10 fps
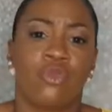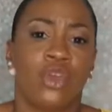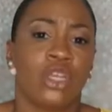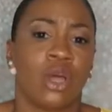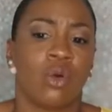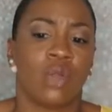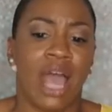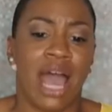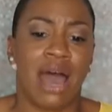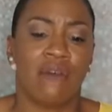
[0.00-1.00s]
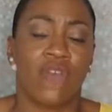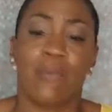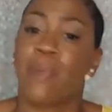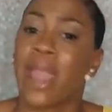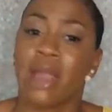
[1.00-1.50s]
if we don't have
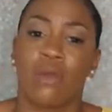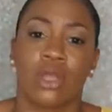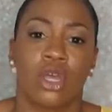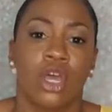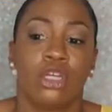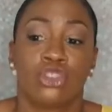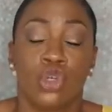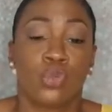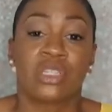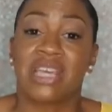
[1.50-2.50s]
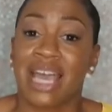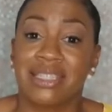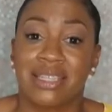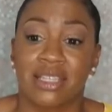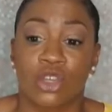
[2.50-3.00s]
a parent to
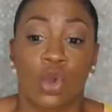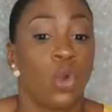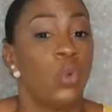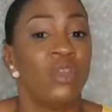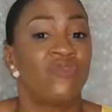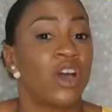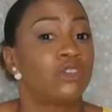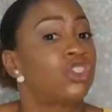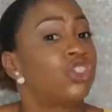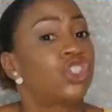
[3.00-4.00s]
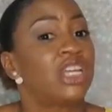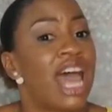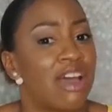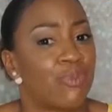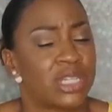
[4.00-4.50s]
protect us, or who we felt should
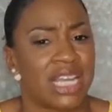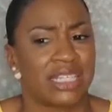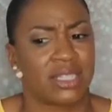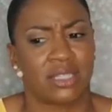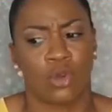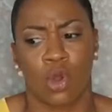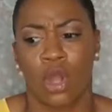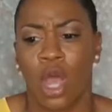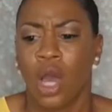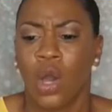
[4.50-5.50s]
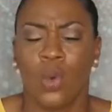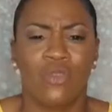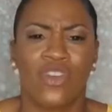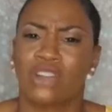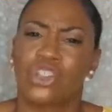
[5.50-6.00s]
have protected us, or who
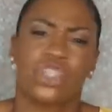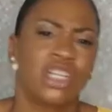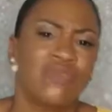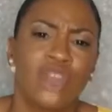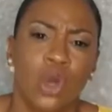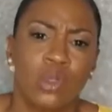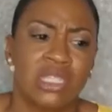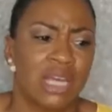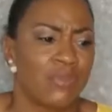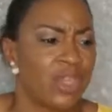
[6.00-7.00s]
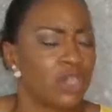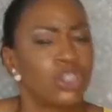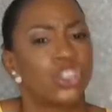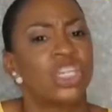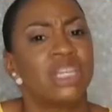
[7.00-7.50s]
we felt should have known something or
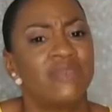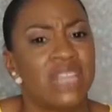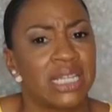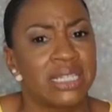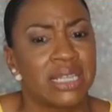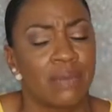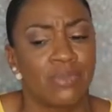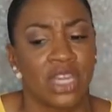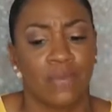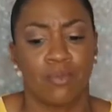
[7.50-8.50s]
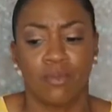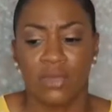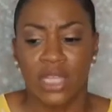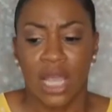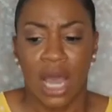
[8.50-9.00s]
should have done something.
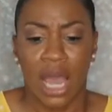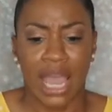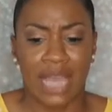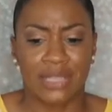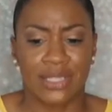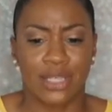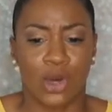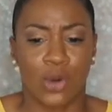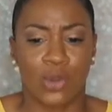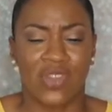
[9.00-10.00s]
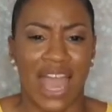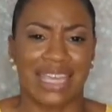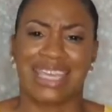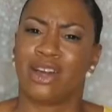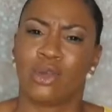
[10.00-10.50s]
And so
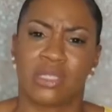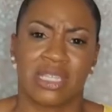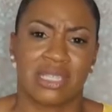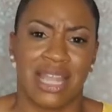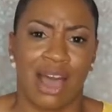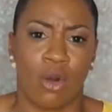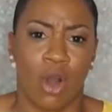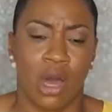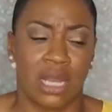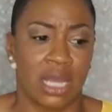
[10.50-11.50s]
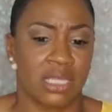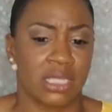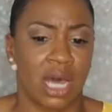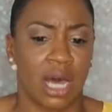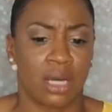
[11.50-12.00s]
that guilt is now on us.